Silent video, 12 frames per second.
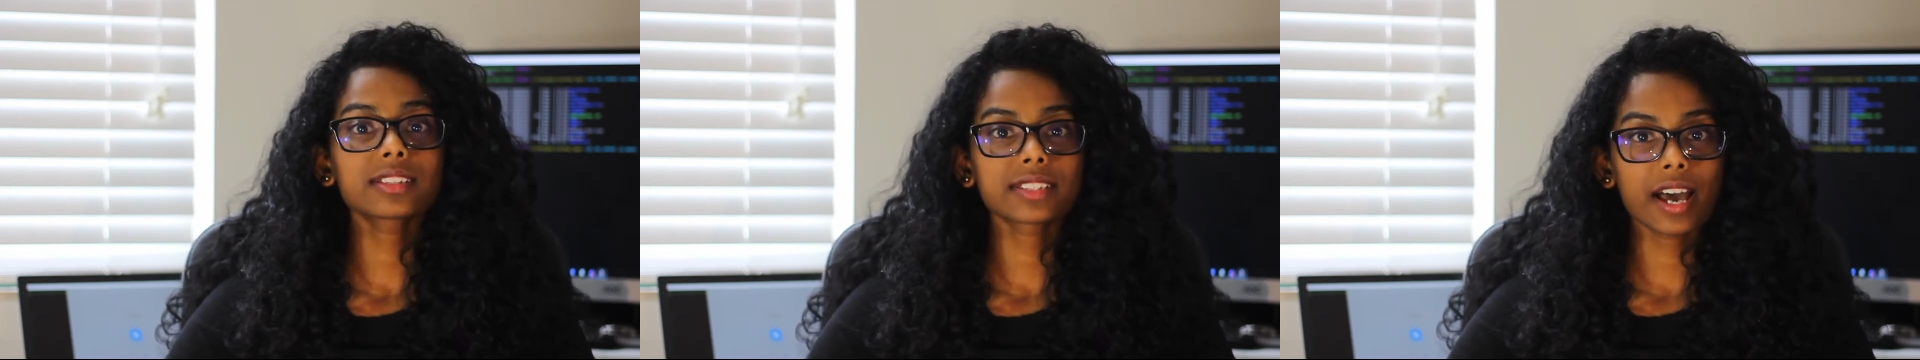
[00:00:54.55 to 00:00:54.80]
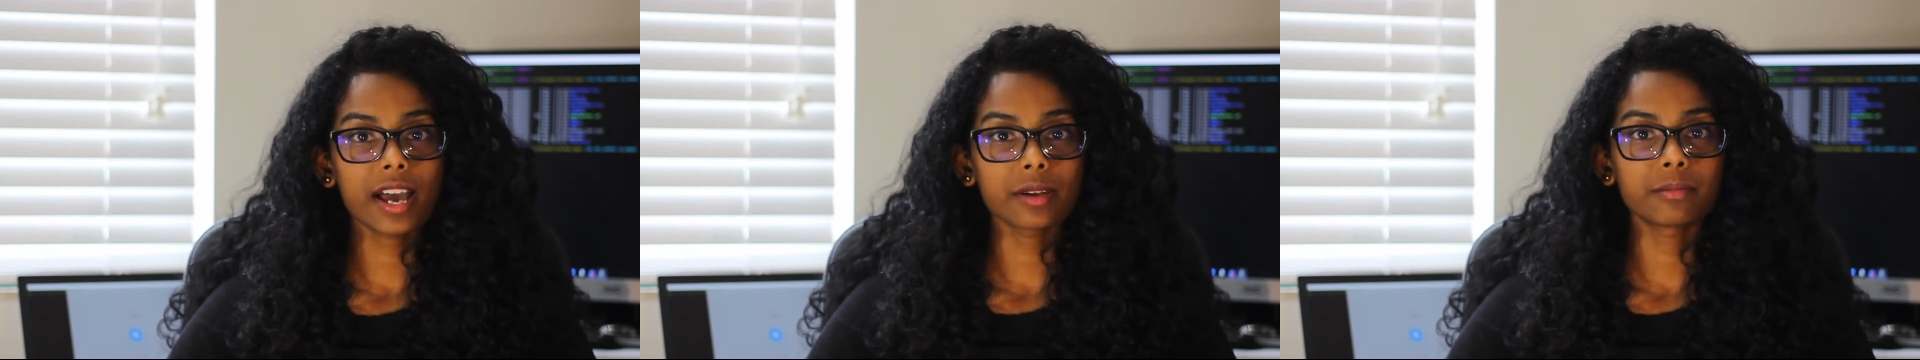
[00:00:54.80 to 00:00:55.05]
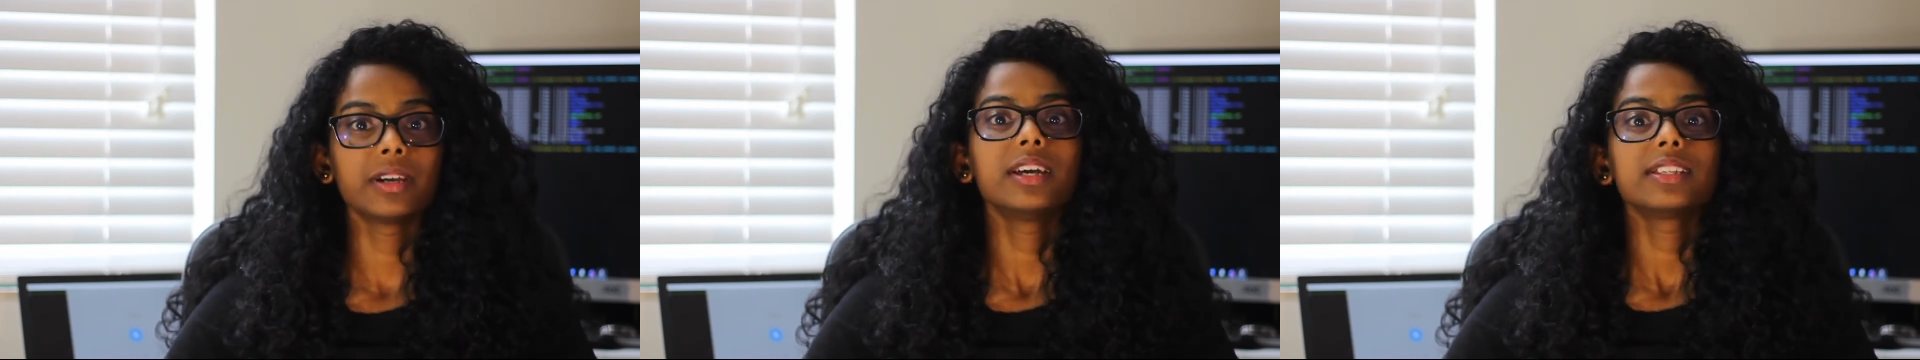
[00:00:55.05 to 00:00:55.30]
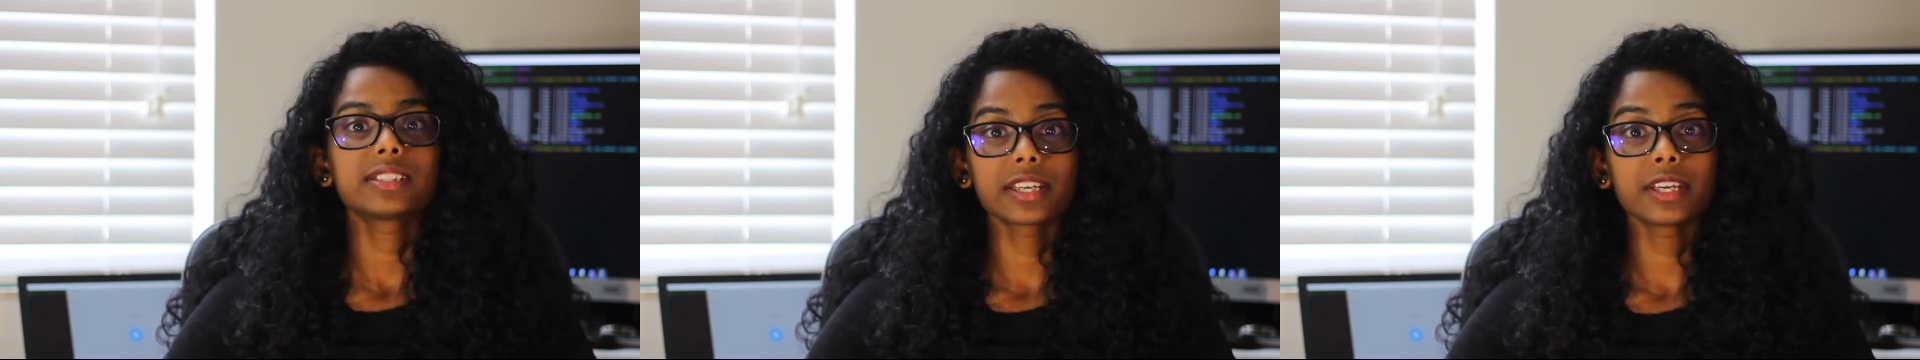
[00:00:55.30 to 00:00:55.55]
time
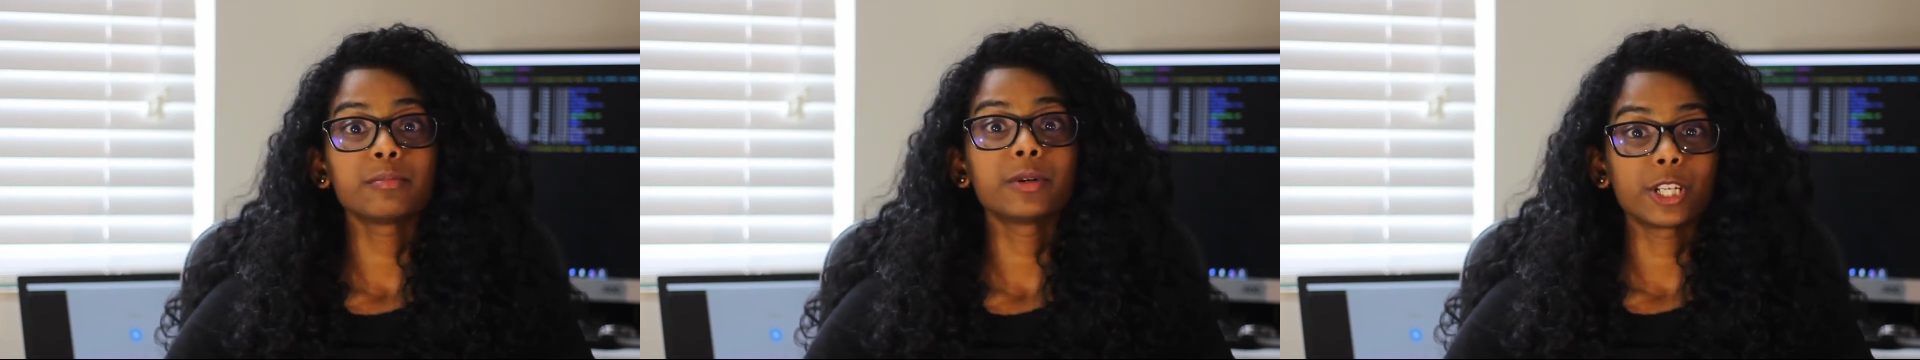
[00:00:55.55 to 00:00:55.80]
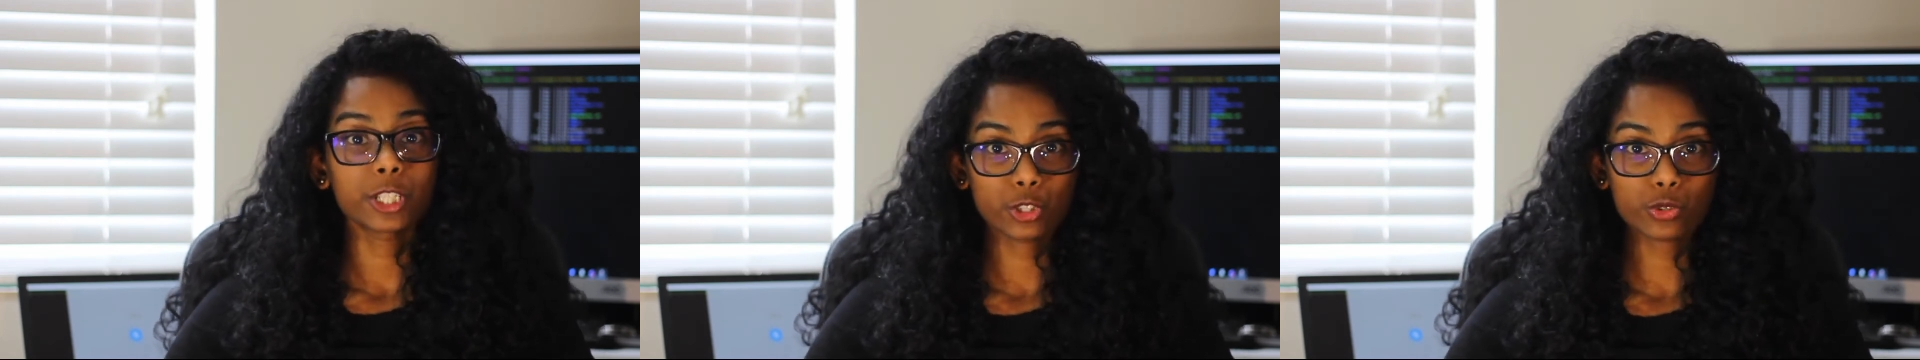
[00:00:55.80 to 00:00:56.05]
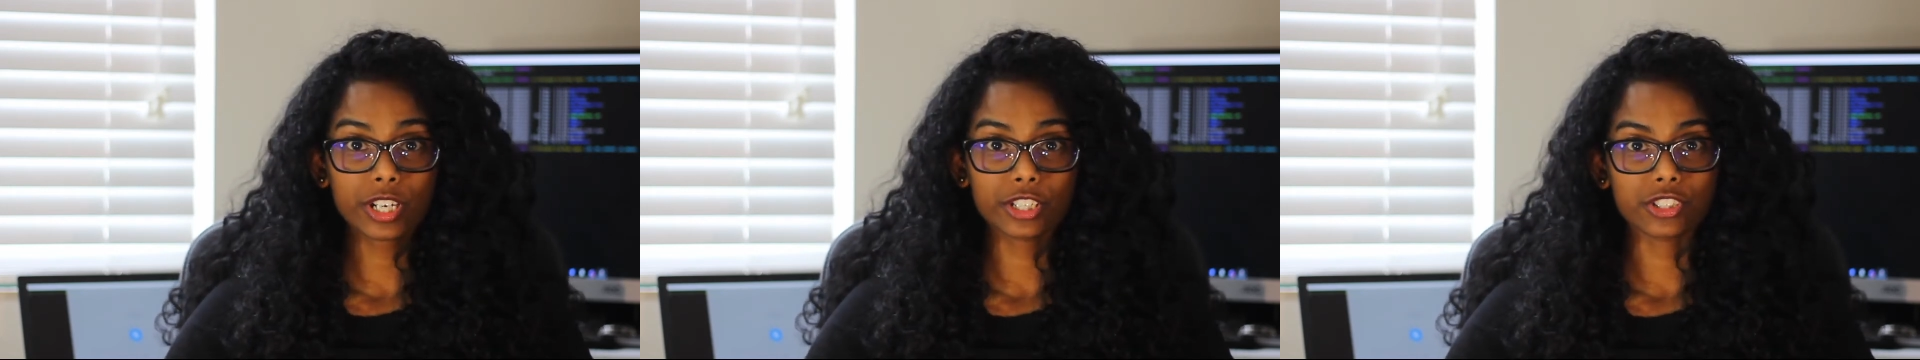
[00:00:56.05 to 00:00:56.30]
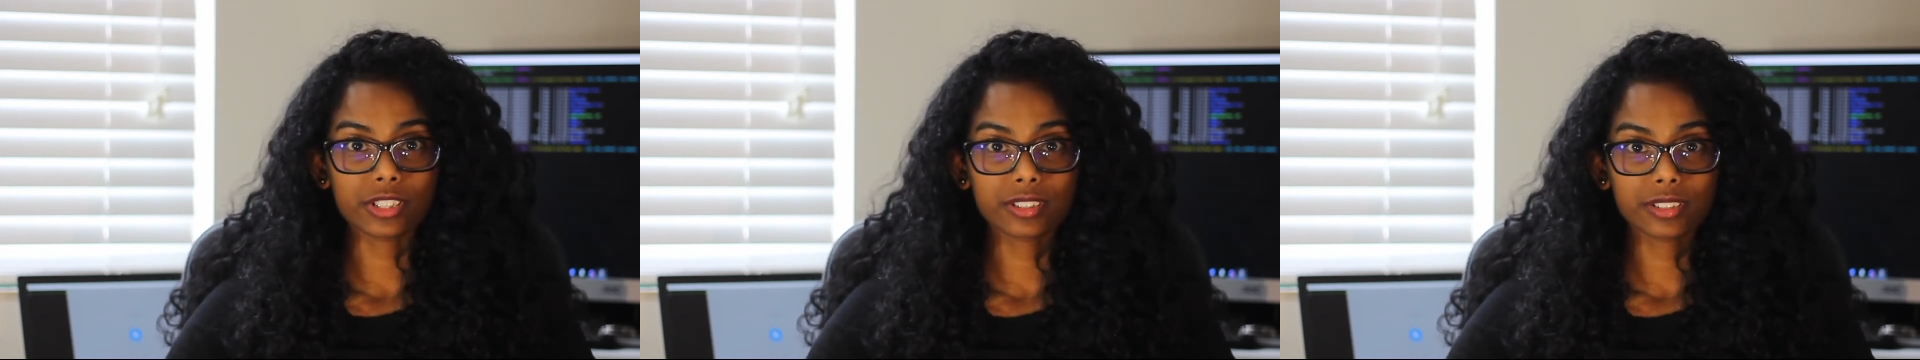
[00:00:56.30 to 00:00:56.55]
to input
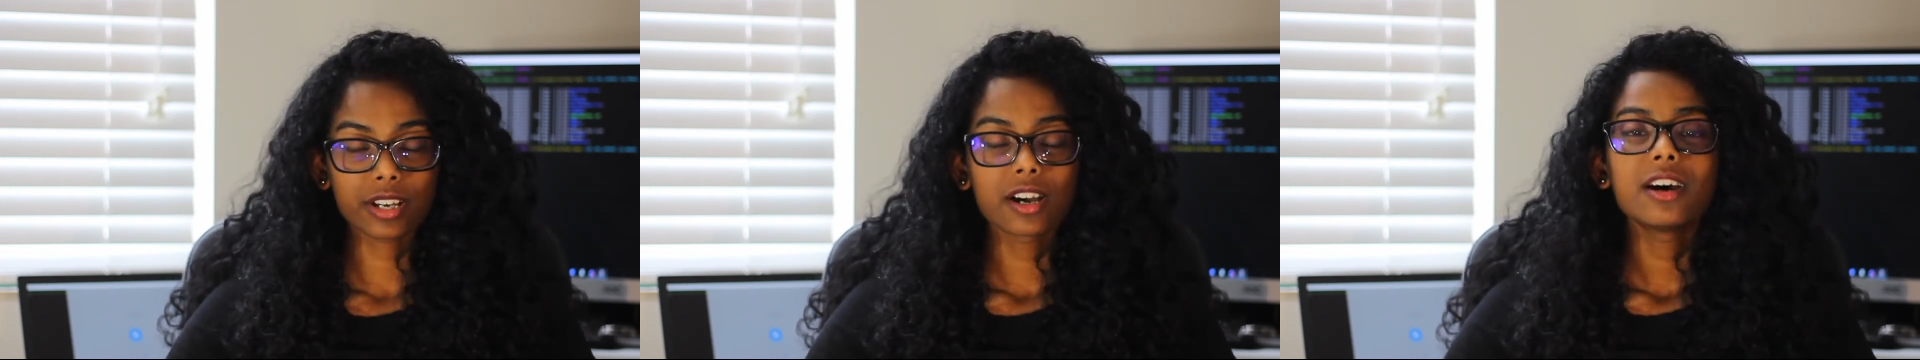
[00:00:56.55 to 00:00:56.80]
instructions.